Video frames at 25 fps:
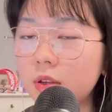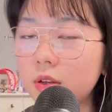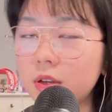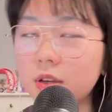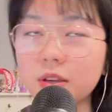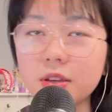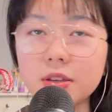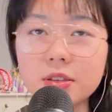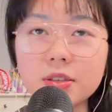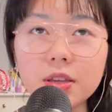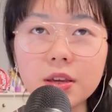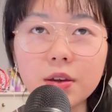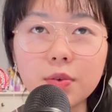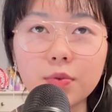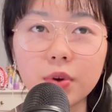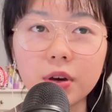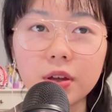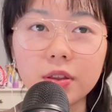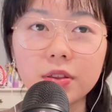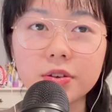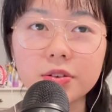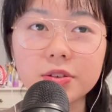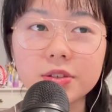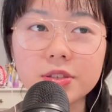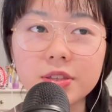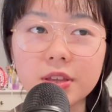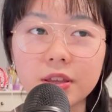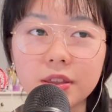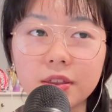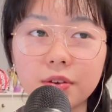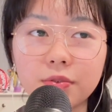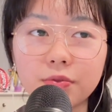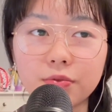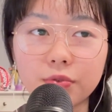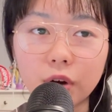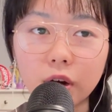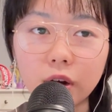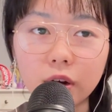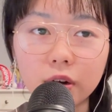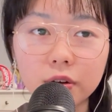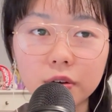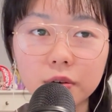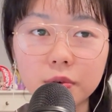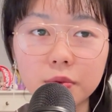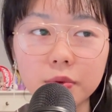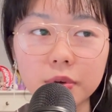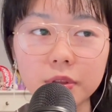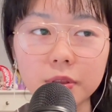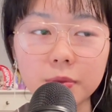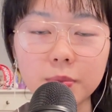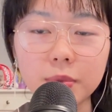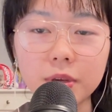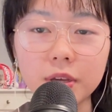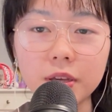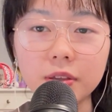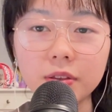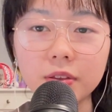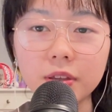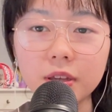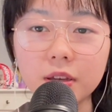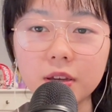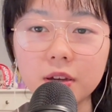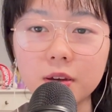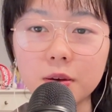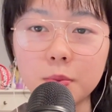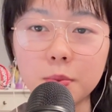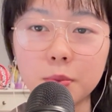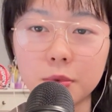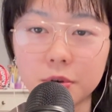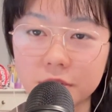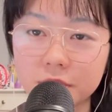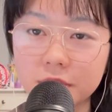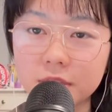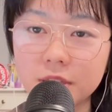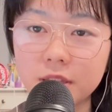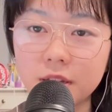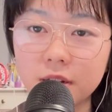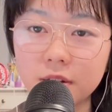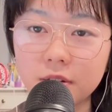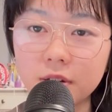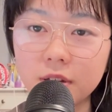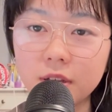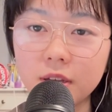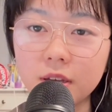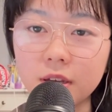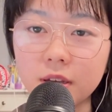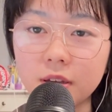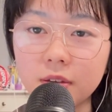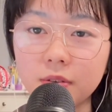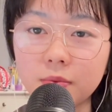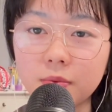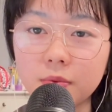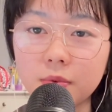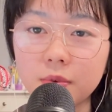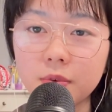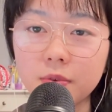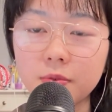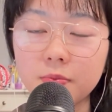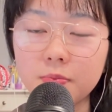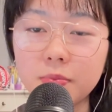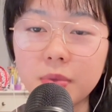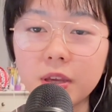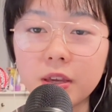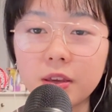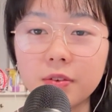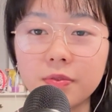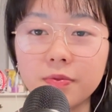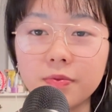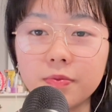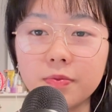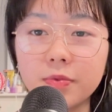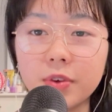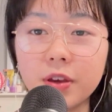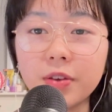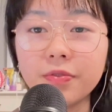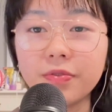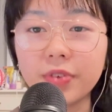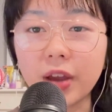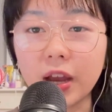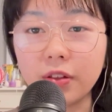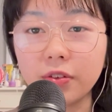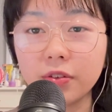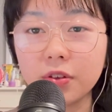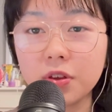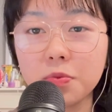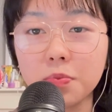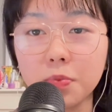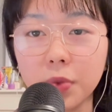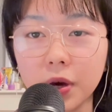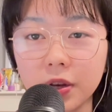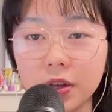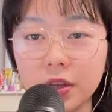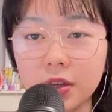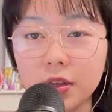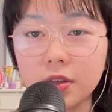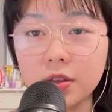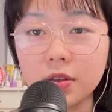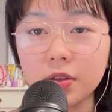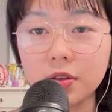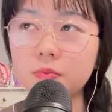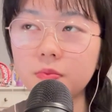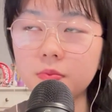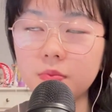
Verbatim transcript: I guess like while there's nothing wrong with being like a mercenary and making and valuing money,